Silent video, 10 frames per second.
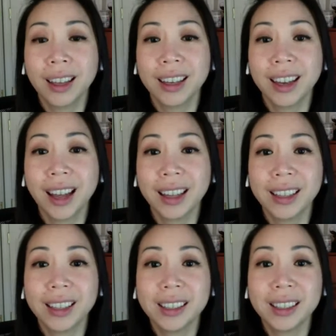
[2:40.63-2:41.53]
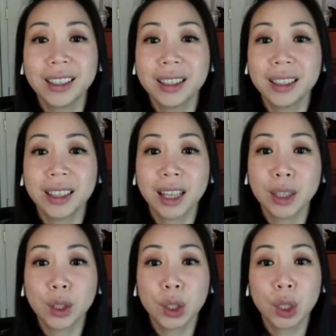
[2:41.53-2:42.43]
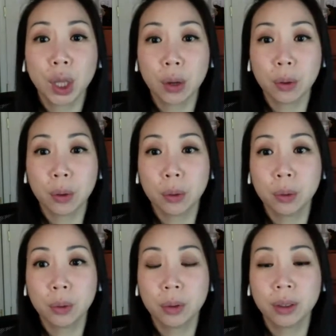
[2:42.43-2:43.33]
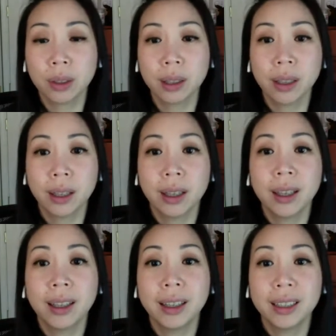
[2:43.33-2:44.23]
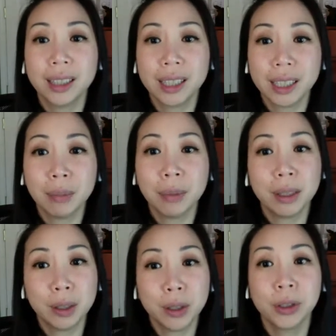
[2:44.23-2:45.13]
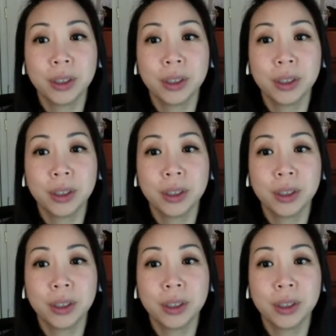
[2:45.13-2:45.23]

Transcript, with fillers: nice and slow deep into your